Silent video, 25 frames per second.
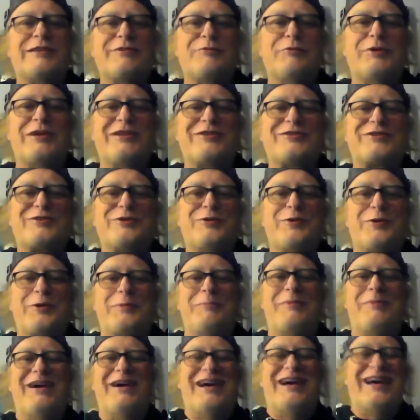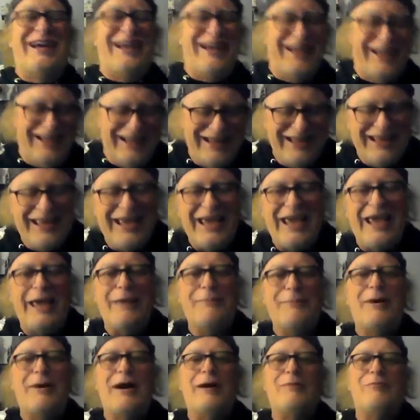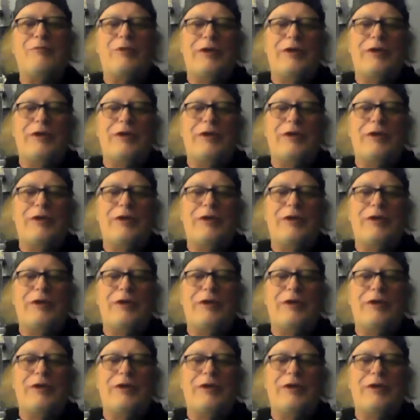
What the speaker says: with the winter storm. Hey, Bob,